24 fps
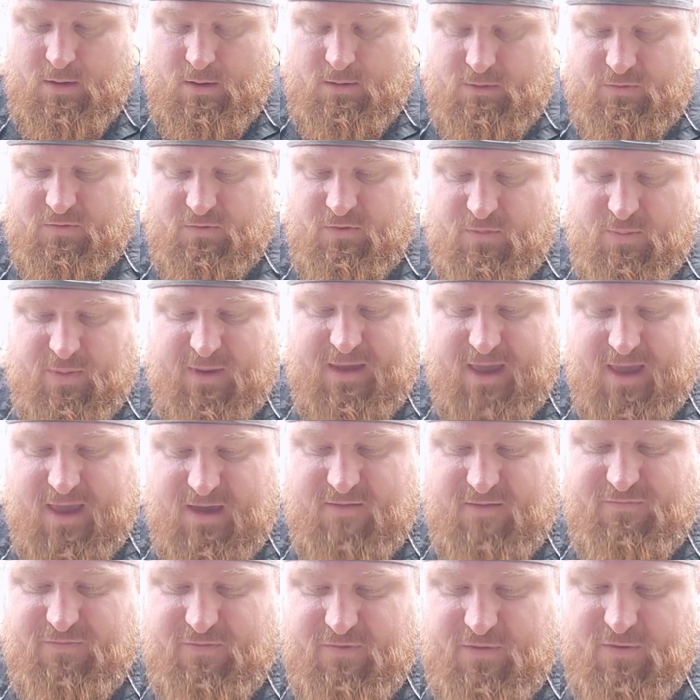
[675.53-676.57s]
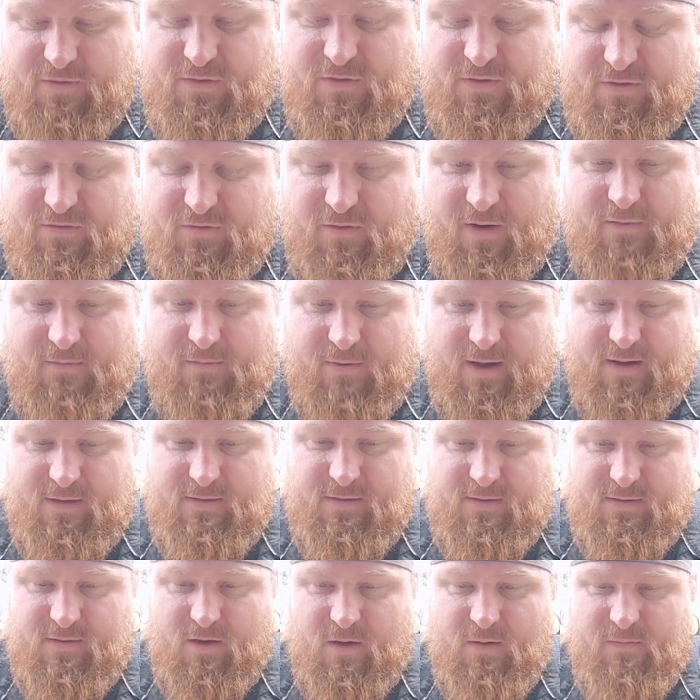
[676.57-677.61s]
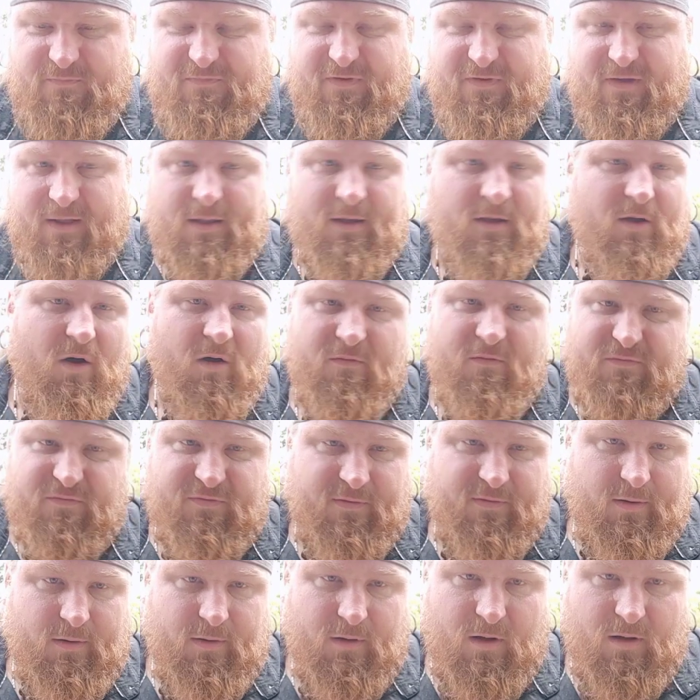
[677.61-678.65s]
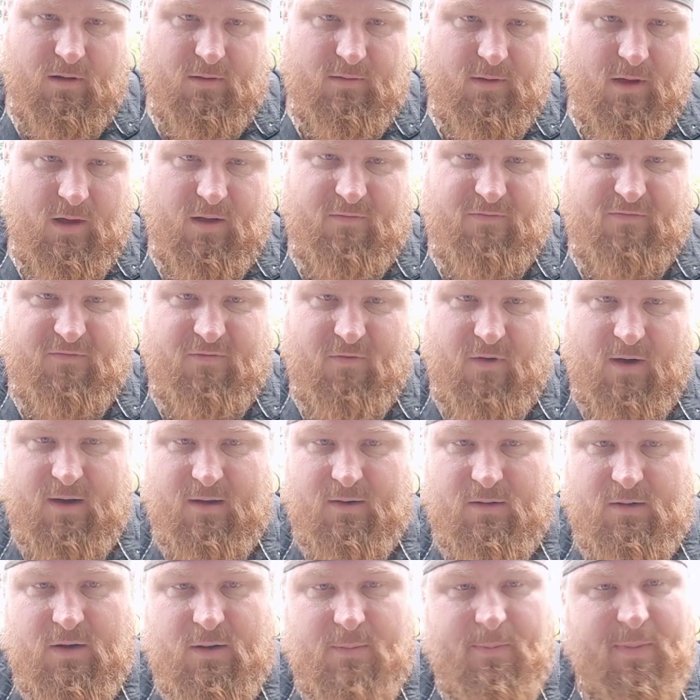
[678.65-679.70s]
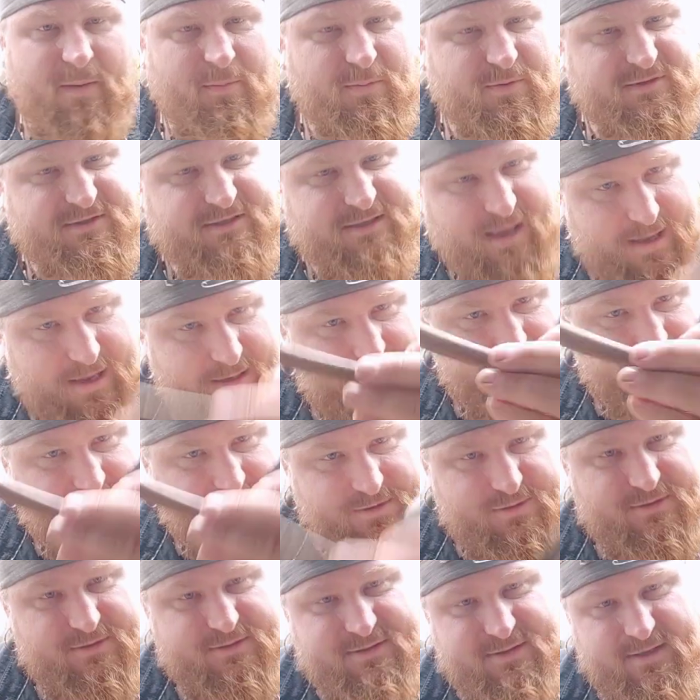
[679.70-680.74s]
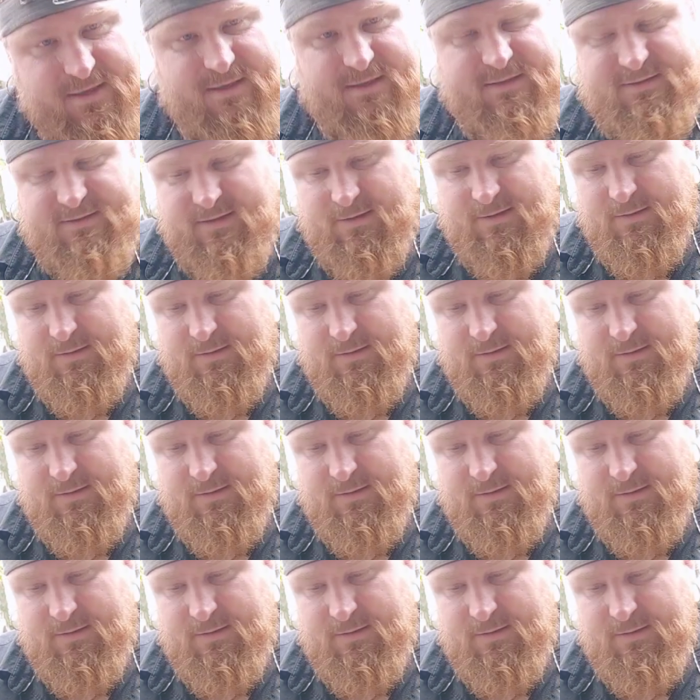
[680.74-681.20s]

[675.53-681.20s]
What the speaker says: do be careful using straight razors. I'm fairly confident. I find a lot of people scared to use these.